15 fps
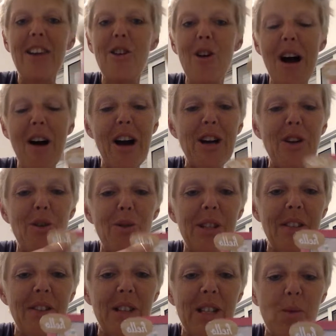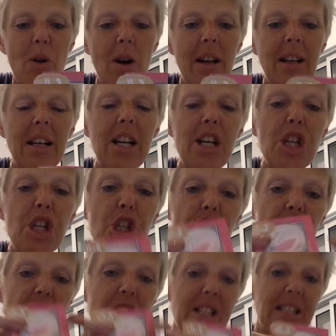know how I knew it was on the swan?
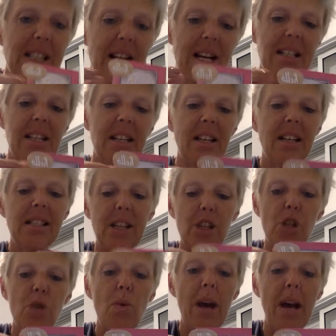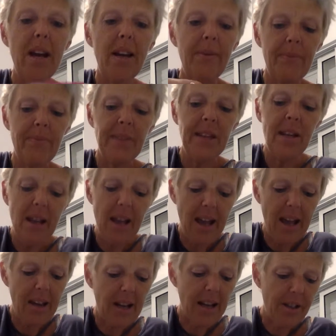She just tucked it in such a way,
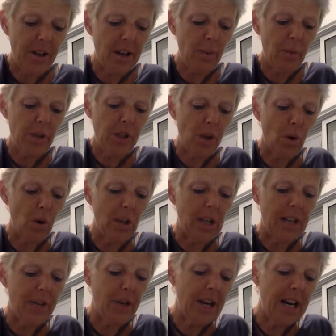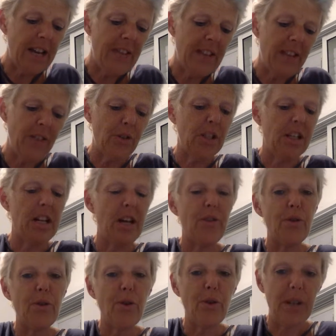and I thought it was so clever. And then there's
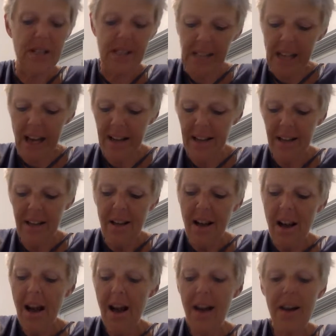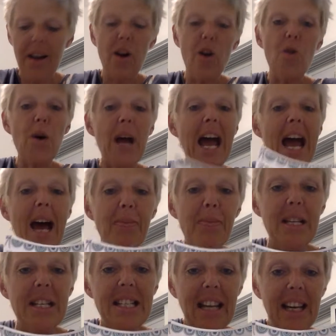another note inside. Oh,
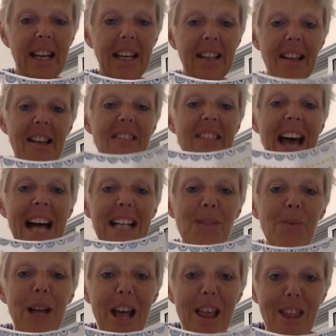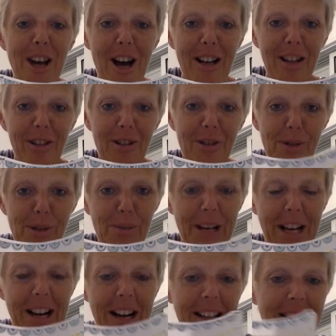happy day. That's what I thought, Cruz, when
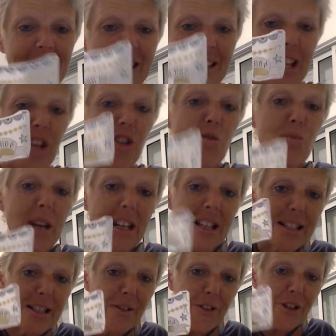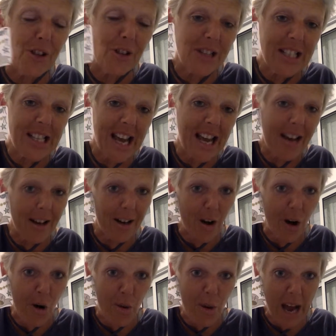I got this, that you made a difficult day an
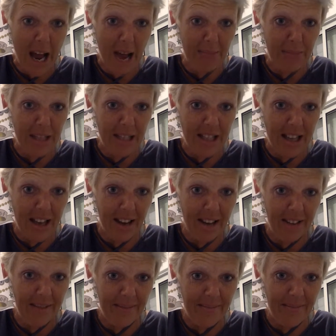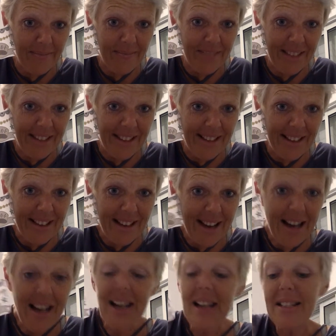oh, happy day.
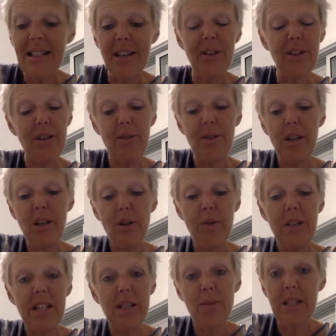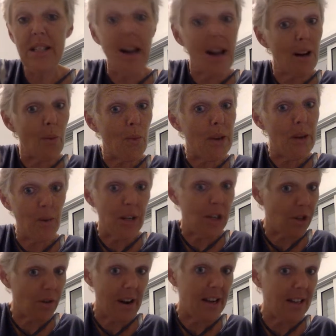I got to tell you, you know, this was not a wee
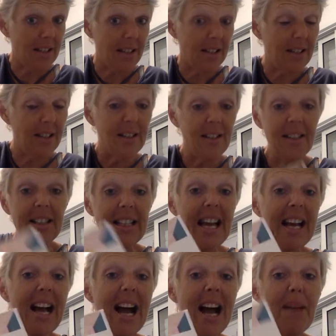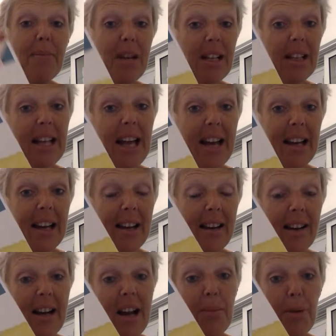wish granted. Like, I meant, like,
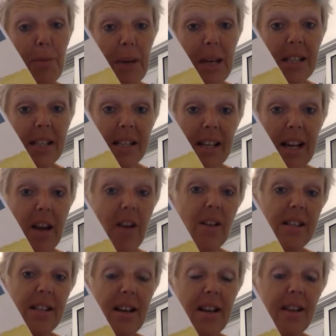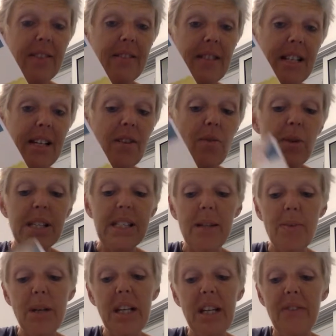a couple of pieces of carousel. When
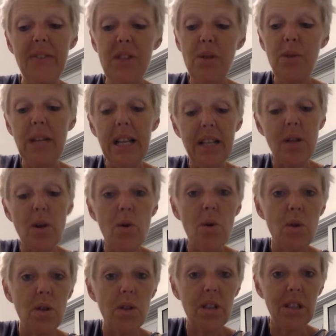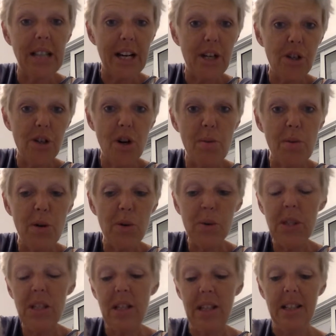someone gives you, like, the whole collection
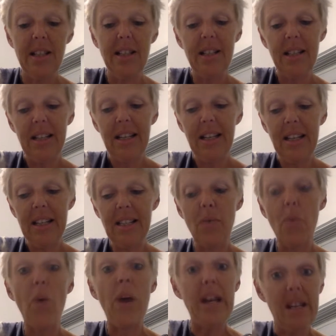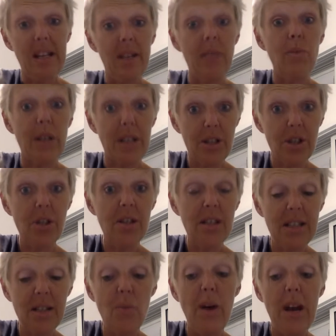almost, it's a weighty wish.
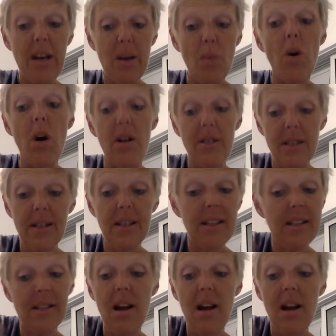It's a weighty want. It's